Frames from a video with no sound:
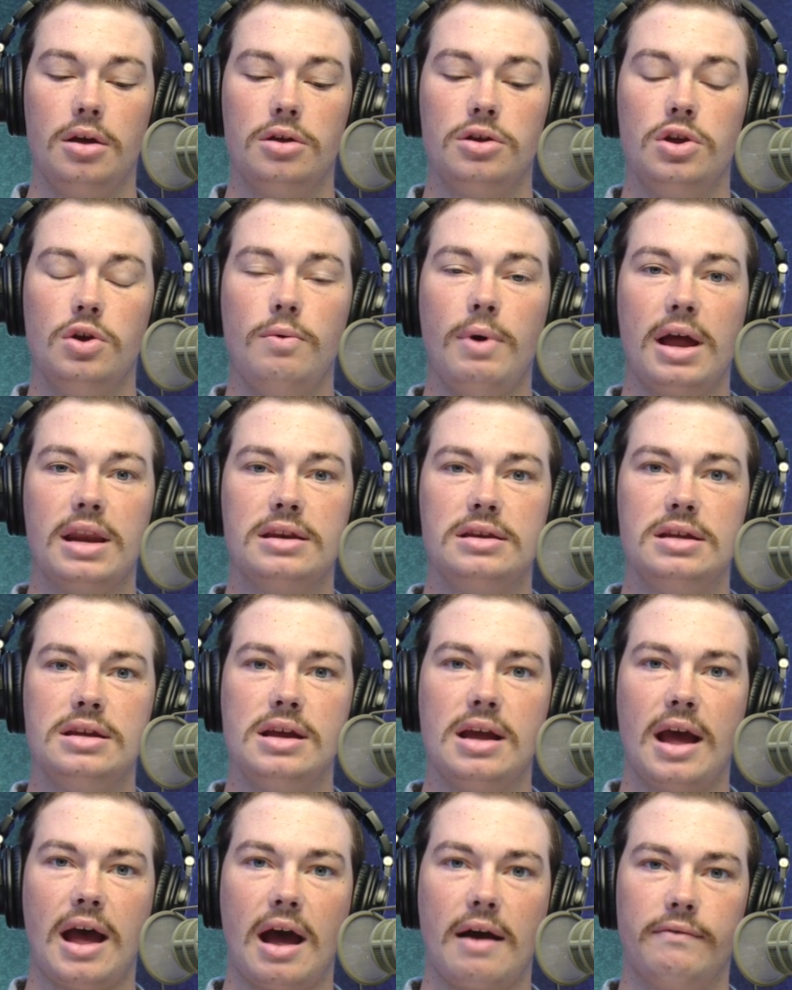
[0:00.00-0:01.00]
UND
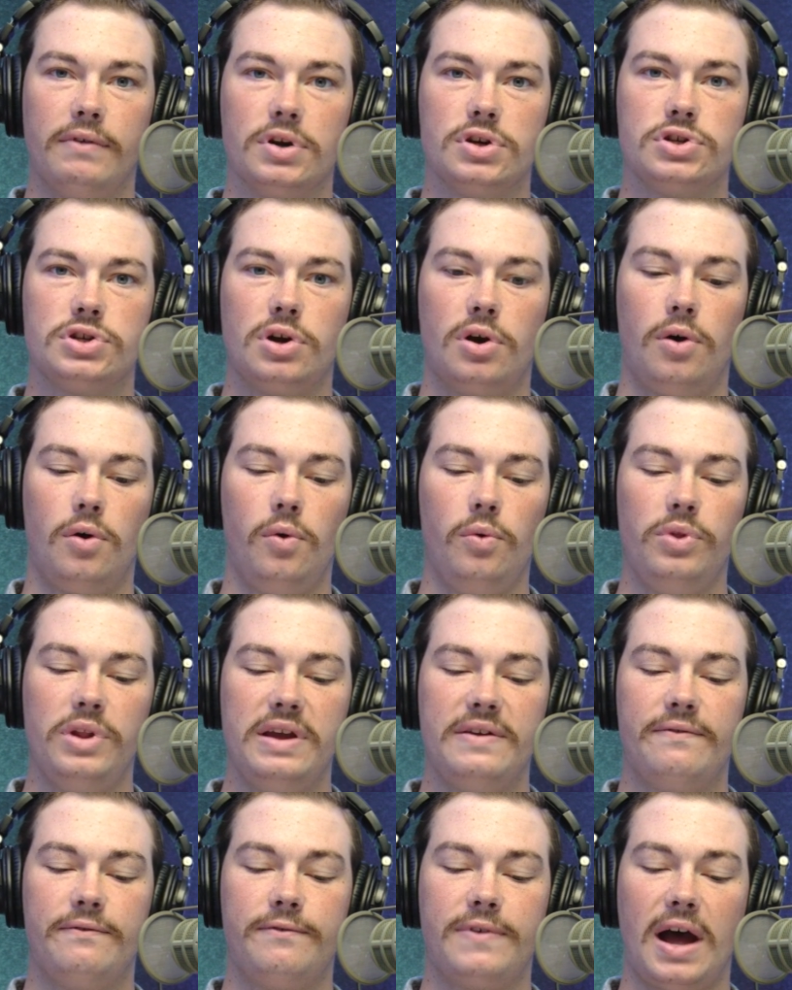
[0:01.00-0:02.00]
averaged
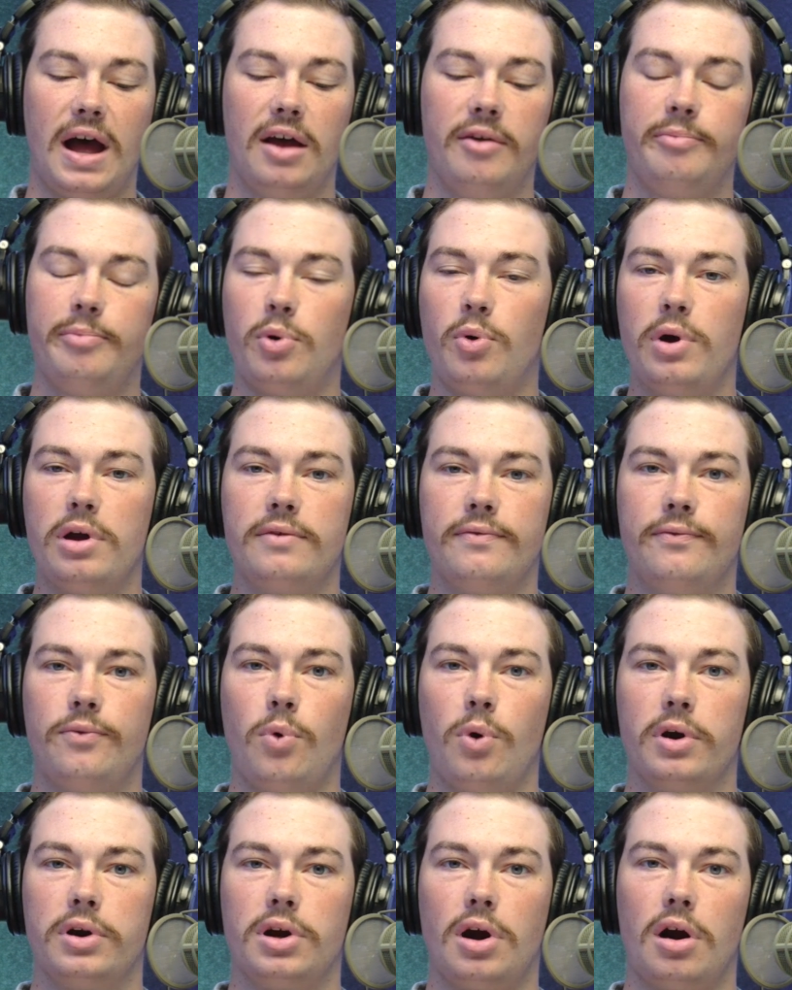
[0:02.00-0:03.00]
only
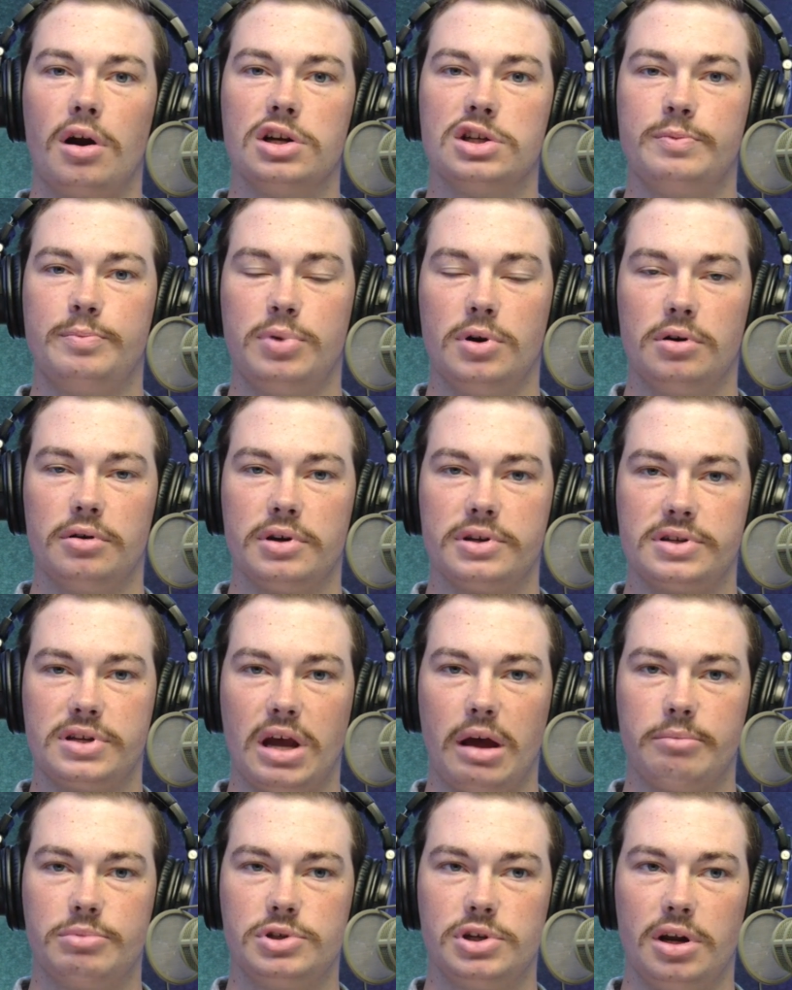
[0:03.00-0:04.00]
5.4 yards per
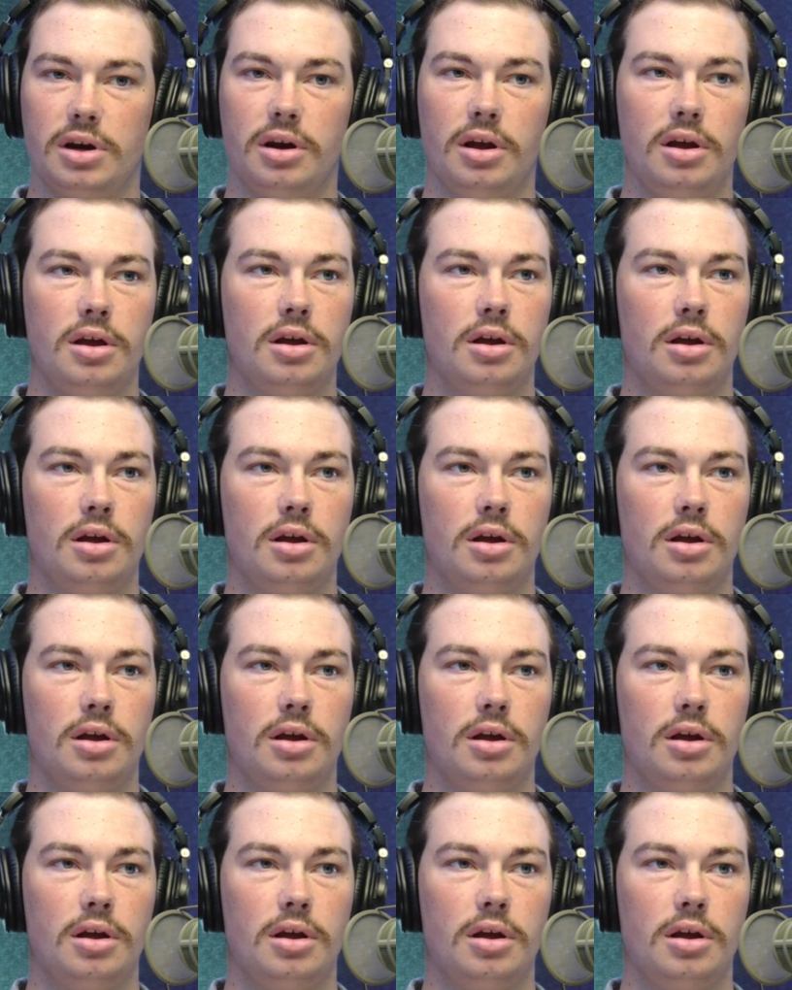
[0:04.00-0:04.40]
reception,